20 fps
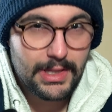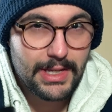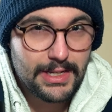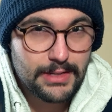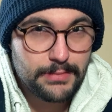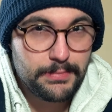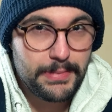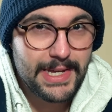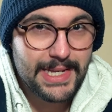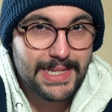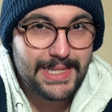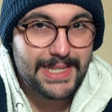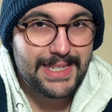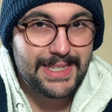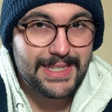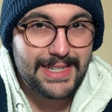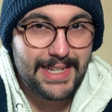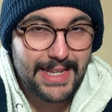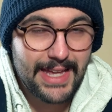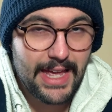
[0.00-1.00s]
these
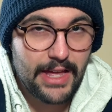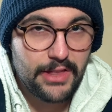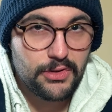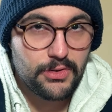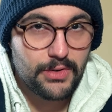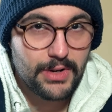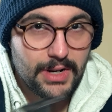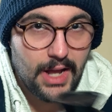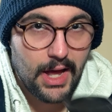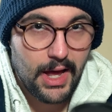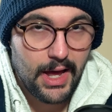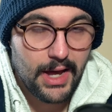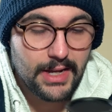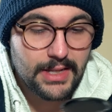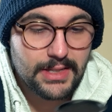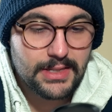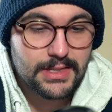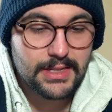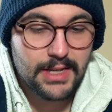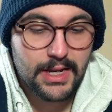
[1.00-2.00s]
pieces together in
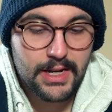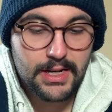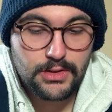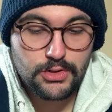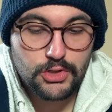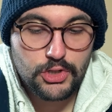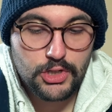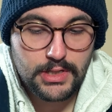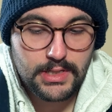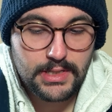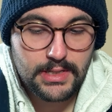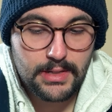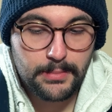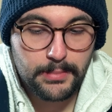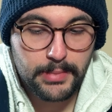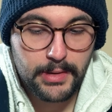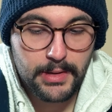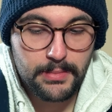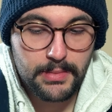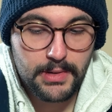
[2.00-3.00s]
hindsight, just
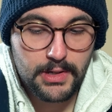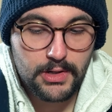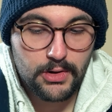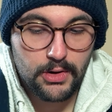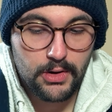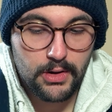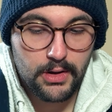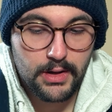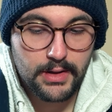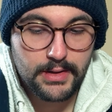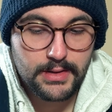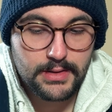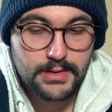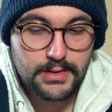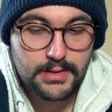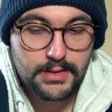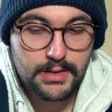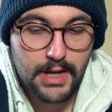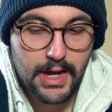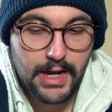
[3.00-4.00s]
simply
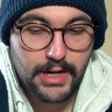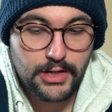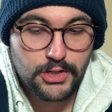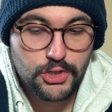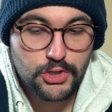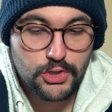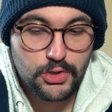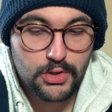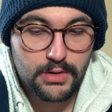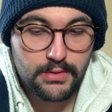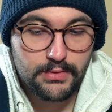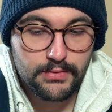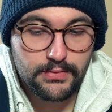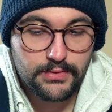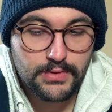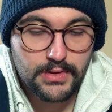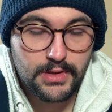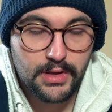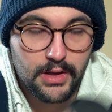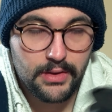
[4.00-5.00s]
because I should
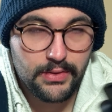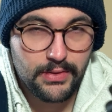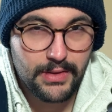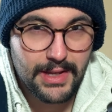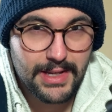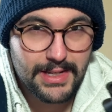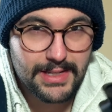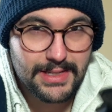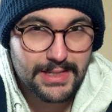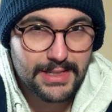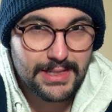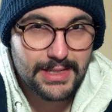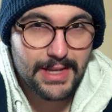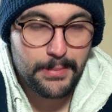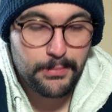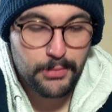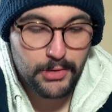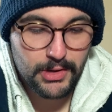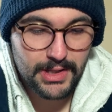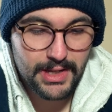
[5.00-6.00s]
have done these
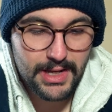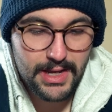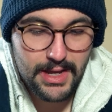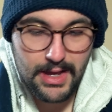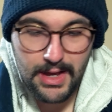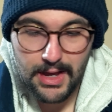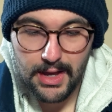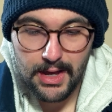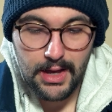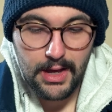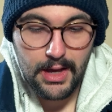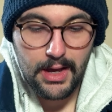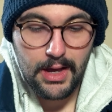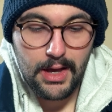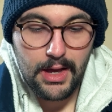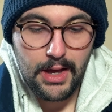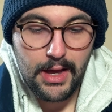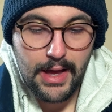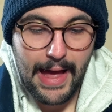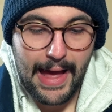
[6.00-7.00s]
separately
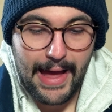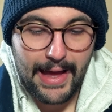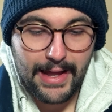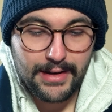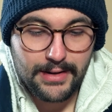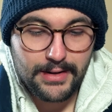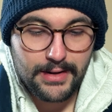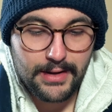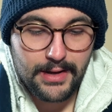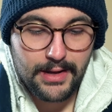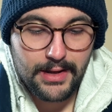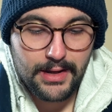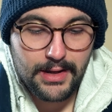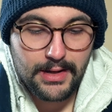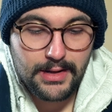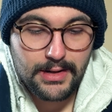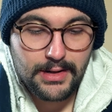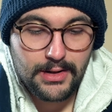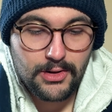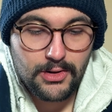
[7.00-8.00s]
and
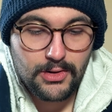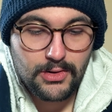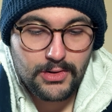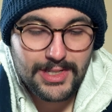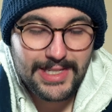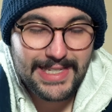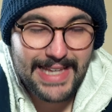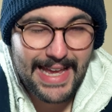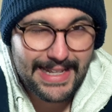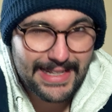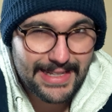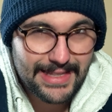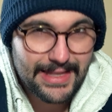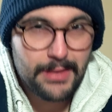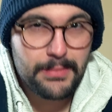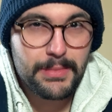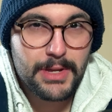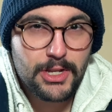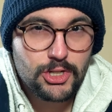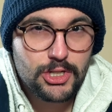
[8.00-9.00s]
sanded
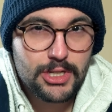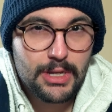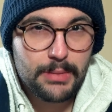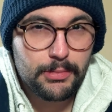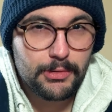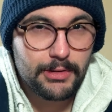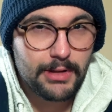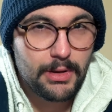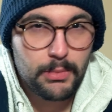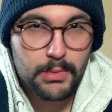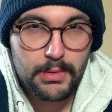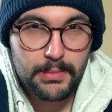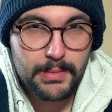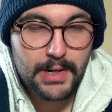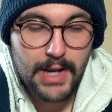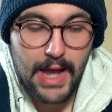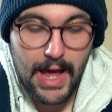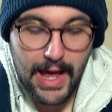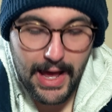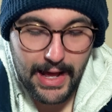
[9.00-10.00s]
them each separately. It would have
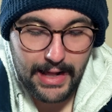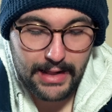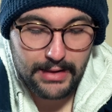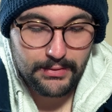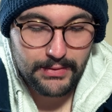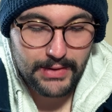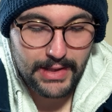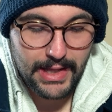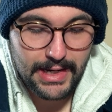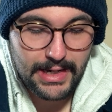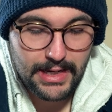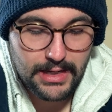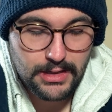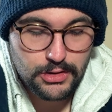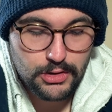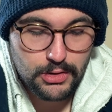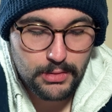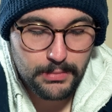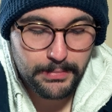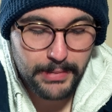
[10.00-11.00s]
been a hell of a lot
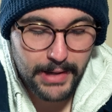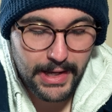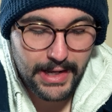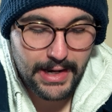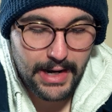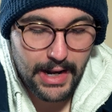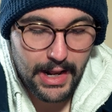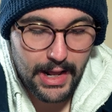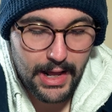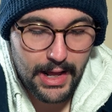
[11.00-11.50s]
easier, but